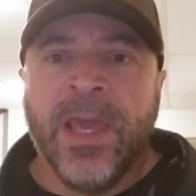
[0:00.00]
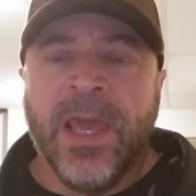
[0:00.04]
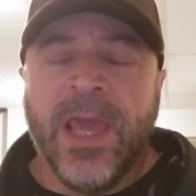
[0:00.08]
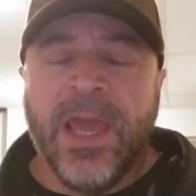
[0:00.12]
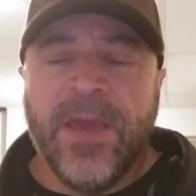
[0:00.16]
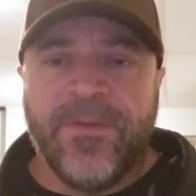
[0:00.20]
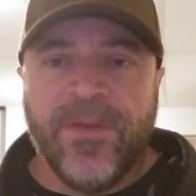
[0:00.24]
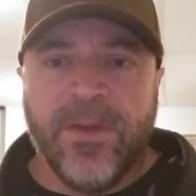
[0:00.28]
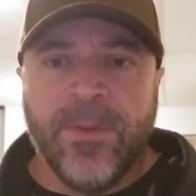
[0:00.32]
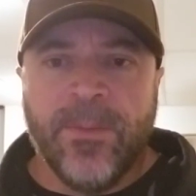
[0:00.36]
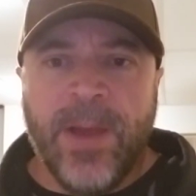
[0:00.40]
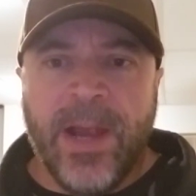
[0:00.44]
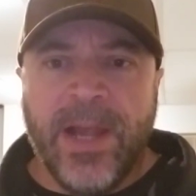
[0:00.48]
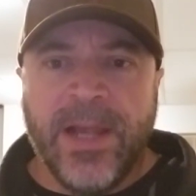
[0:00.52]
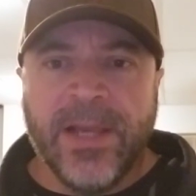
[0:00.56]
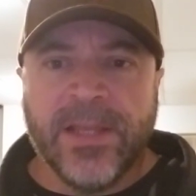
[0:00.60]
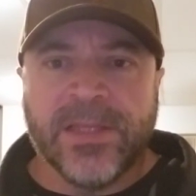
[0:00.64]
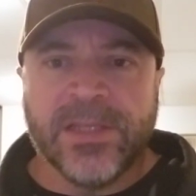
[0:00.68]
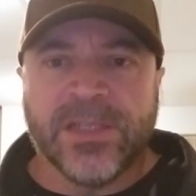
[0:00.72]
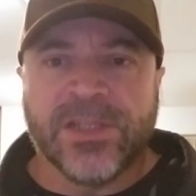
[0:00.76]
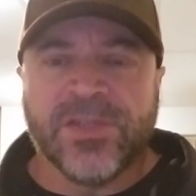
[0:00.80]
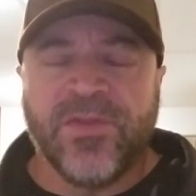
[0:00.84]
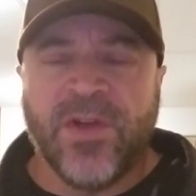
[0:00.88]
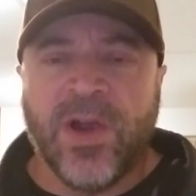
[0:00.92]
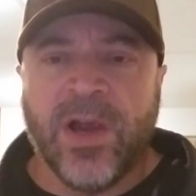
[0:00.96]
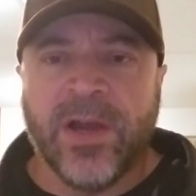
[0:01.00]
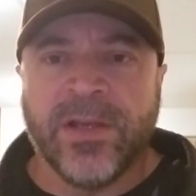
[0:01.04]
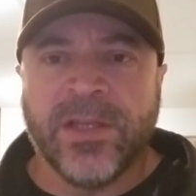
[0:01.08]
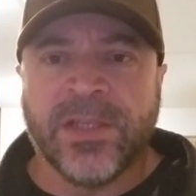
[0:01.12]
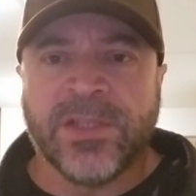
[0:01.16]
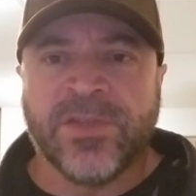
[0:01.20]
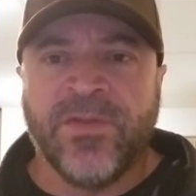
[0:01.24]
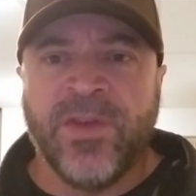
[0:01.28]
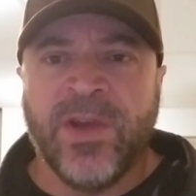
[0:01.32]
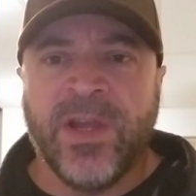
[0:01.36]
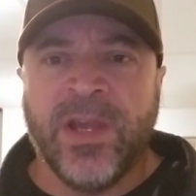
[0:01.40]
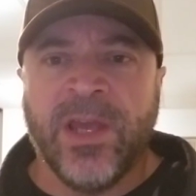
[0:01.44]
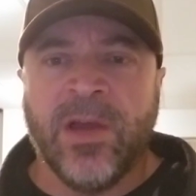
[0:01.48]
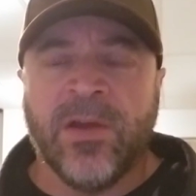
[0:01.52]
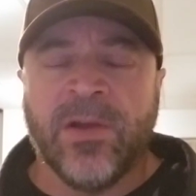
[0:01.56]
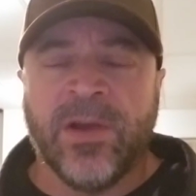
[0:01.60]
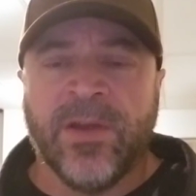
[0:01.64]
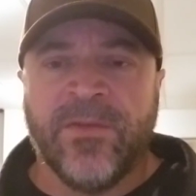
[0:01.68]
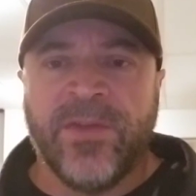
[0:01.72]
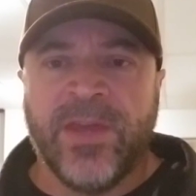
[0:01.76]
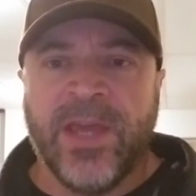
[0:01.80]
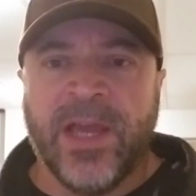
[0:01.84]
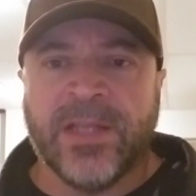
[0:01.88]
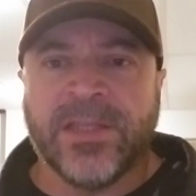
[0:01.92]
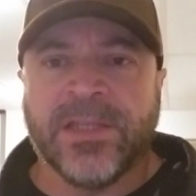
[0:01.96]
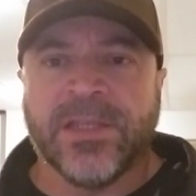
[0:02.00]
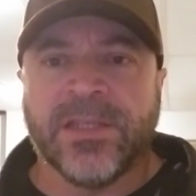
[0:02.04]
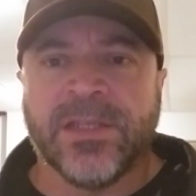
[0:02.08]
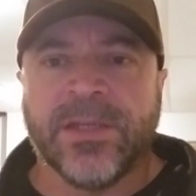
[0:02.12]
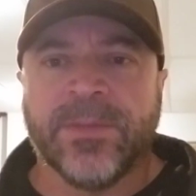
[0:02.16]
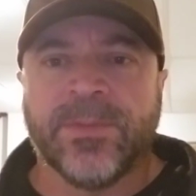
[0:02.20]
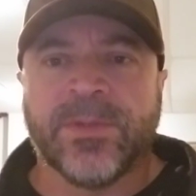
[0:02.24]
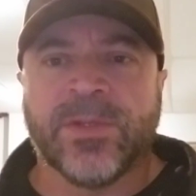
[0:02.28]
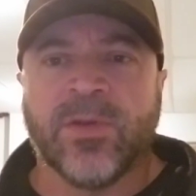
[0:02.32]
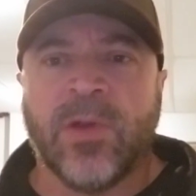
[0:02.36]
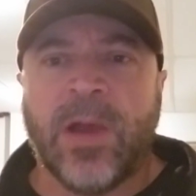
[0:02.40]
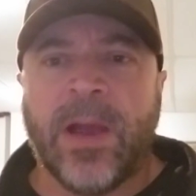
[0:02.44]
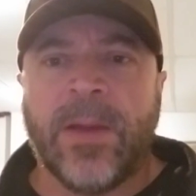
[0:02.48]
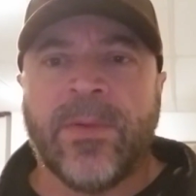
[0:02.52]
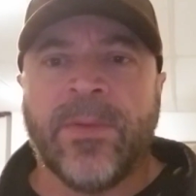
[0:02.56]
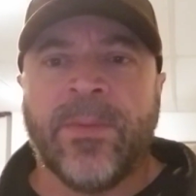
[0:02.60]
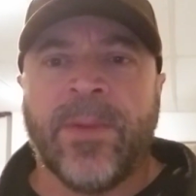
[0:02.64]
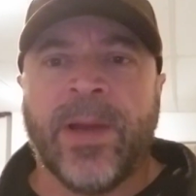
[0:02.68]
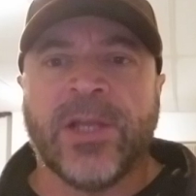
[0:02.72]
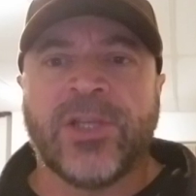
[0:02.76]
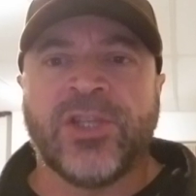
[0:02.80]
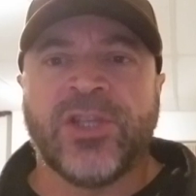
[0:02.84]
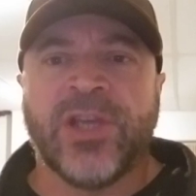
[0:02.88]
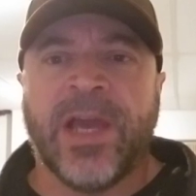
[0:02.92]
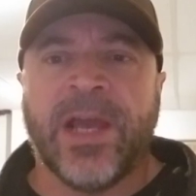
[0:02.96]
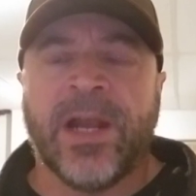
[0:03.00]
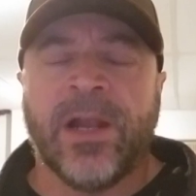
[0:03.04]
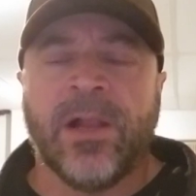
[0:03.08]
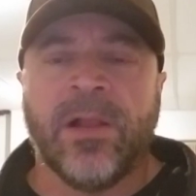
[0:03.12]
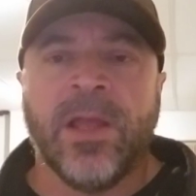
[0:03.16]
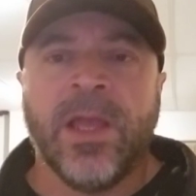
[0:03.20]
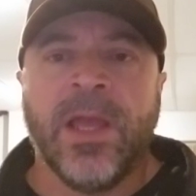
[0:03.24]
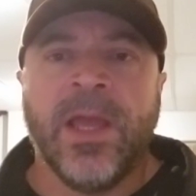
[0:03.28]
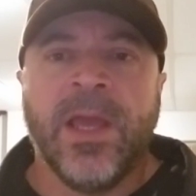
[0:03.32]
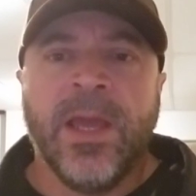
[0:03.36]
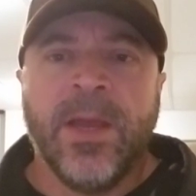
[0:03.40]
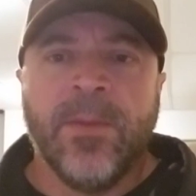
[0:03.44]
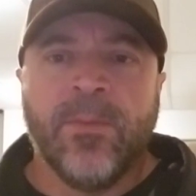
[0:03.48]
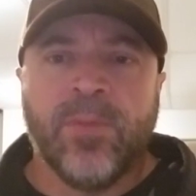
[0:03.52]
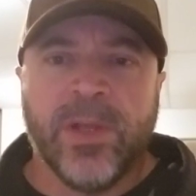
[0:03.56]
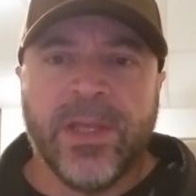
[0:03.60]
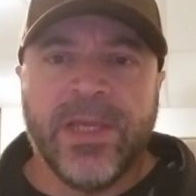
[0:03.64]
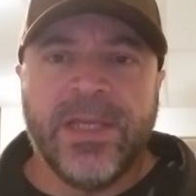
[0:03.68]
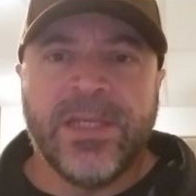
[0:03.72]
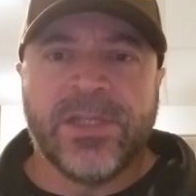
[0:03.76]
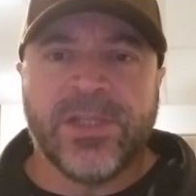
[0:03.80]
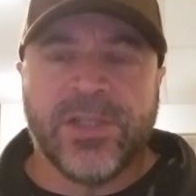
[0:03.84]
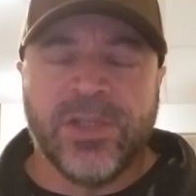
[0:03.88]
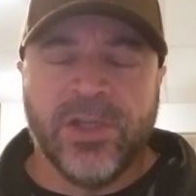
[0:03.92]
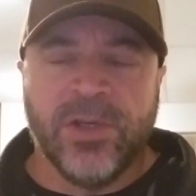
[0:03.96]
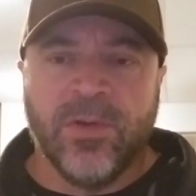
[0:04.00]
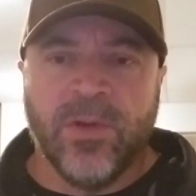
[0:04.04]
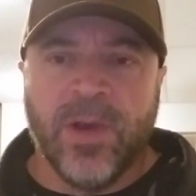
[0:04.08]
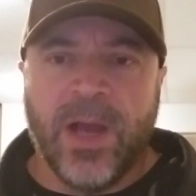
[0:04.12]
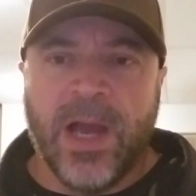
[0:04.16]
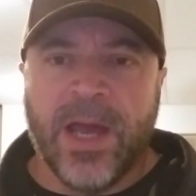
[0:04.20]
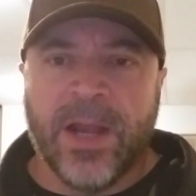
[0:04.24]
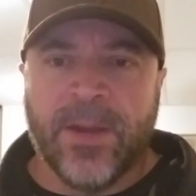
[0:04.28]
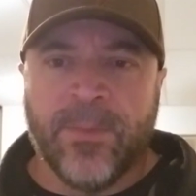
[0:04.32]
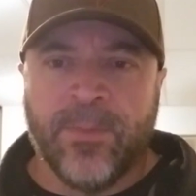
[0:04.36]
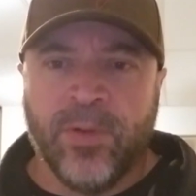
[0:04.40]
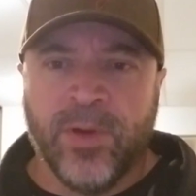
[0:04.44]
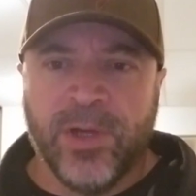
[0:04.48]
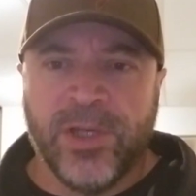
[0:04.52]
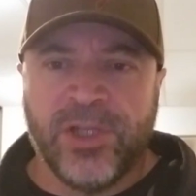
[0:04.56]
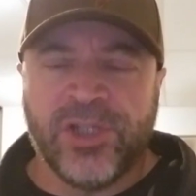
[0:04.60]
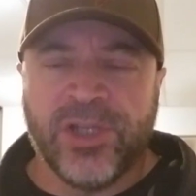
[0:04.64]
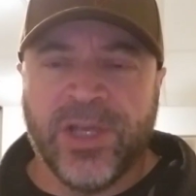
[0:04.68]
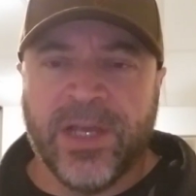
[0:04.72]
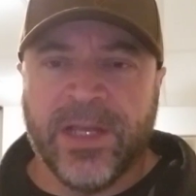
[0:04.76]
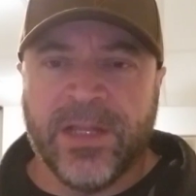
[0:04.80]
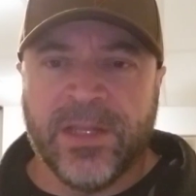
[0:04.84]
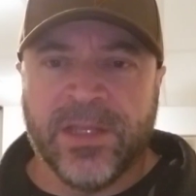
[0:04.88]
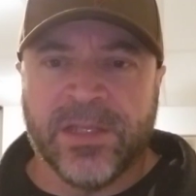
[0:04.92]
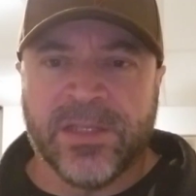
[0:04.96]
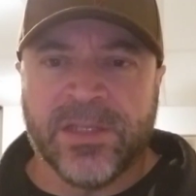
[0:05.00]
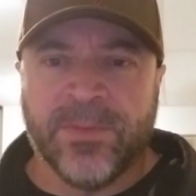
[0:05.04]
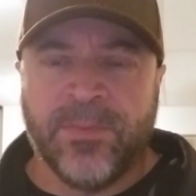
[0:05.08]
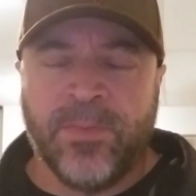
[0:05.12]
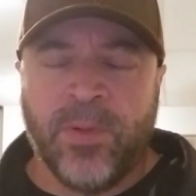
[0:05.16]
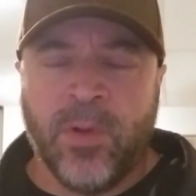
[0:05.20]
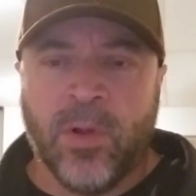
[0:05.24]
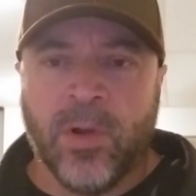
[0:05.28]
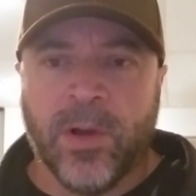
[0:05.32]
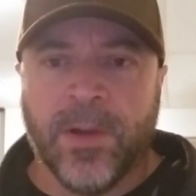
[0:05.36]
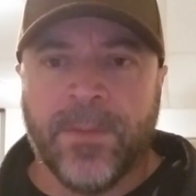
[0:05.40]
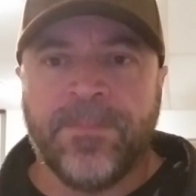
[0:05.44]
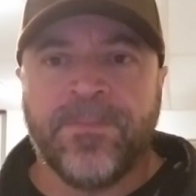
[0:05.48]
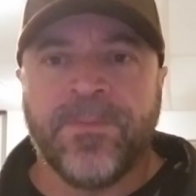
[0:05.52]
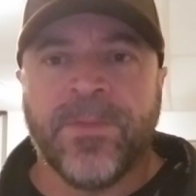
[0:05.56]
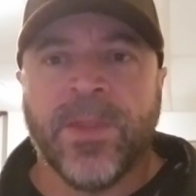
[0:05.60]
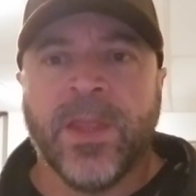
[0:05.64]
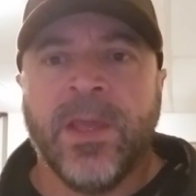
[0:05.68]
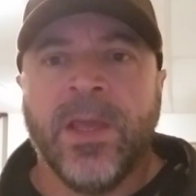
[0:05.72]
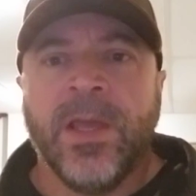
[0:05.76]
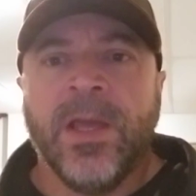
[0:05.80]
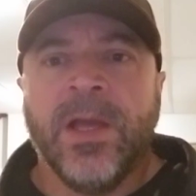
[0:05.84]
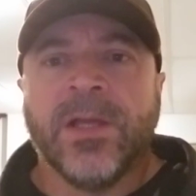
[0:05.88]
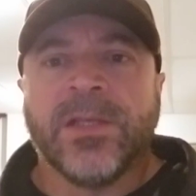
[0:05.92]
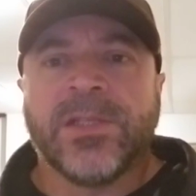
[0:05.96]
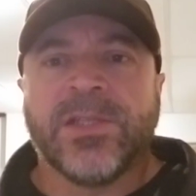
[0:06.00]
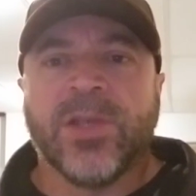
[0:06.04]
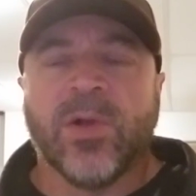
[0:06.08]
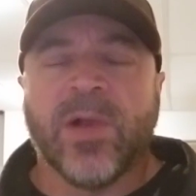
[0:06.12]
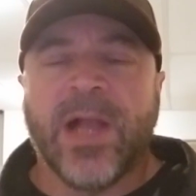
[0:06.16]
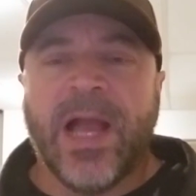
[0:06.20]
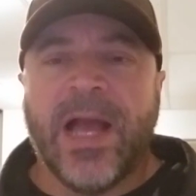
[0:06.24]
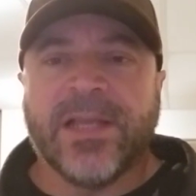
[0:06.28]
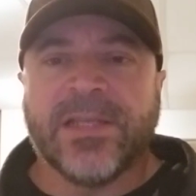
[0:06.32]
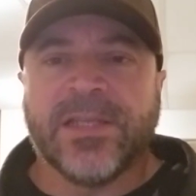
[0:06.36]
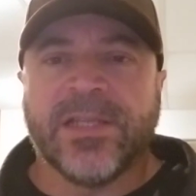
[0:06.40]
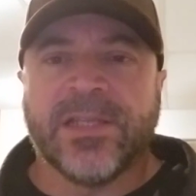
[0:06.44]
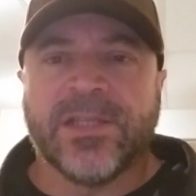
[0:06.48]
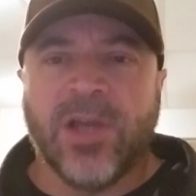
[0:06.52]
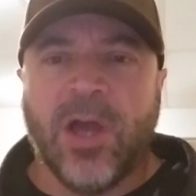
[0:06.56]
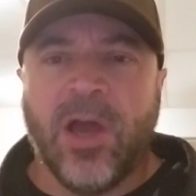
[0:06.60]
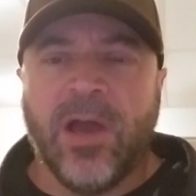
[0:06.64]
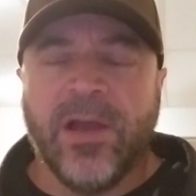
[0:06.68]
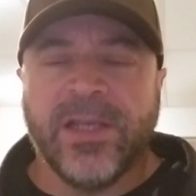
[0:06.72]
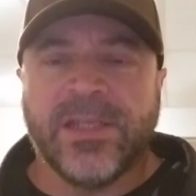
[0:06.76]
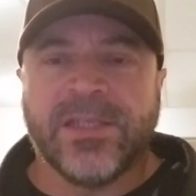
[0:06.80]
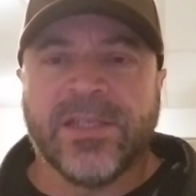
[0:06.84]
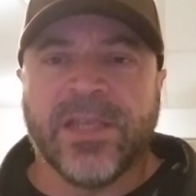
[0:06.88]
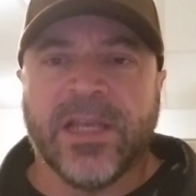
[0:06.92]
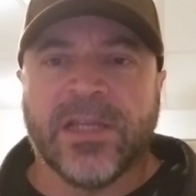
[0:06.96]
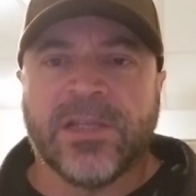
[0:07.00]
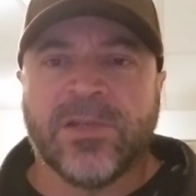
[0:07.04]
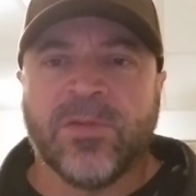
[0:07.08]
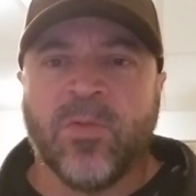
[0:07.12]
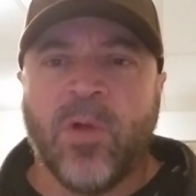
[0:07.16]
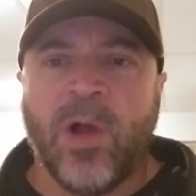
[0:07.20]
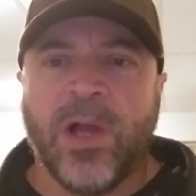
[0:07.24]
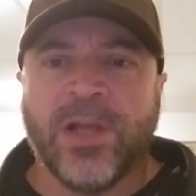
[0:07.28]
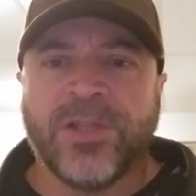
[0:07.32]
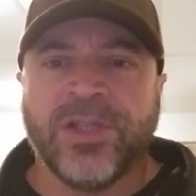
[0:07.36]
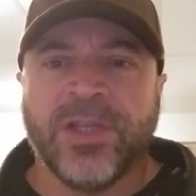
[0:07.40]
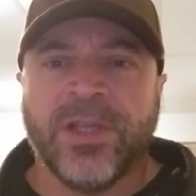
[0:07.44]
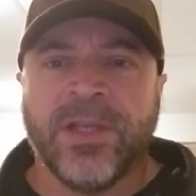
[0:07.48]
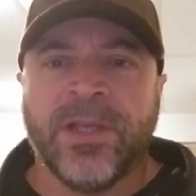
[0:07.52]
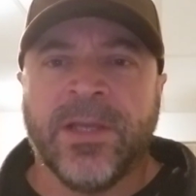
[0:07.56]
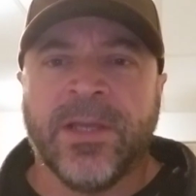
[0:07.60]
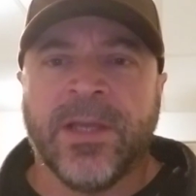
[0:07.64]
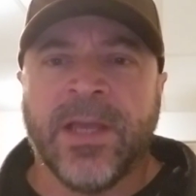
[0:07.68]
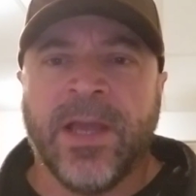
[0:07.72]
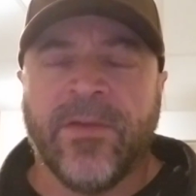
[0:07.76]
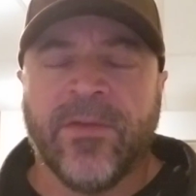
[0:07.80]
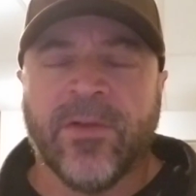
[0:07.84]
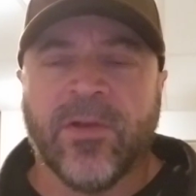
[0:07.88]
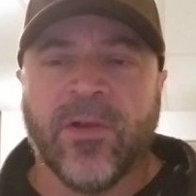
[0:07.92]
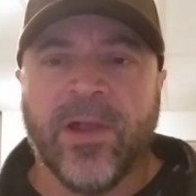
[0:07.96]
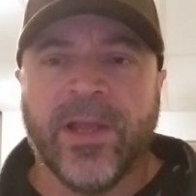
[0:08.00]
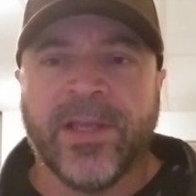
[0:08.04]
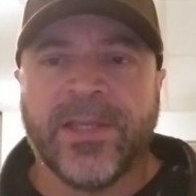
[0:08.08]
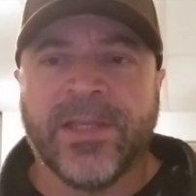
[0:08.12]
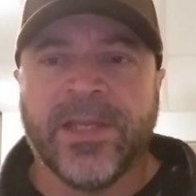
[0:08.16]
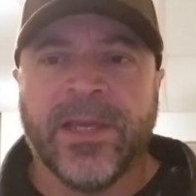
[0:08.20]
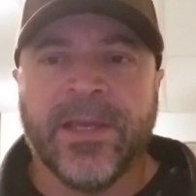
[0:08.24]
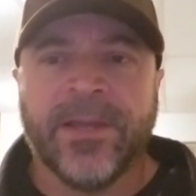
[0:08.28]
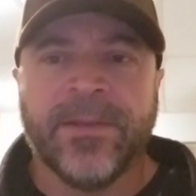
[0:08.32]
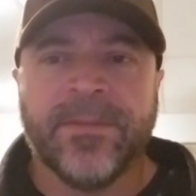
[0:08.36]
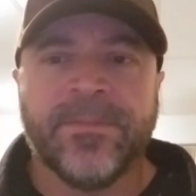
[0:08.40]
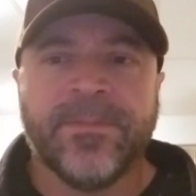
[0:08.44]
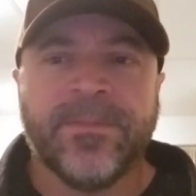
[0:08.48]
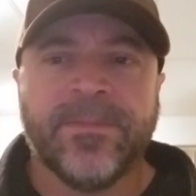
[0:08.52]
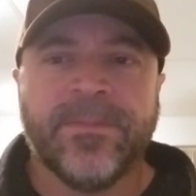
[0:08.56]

If you made it this far in this video and have yet to subscribe to my channel, please do. I'd appreciate the support. So guys, as always, thanks for watching. Have a great day.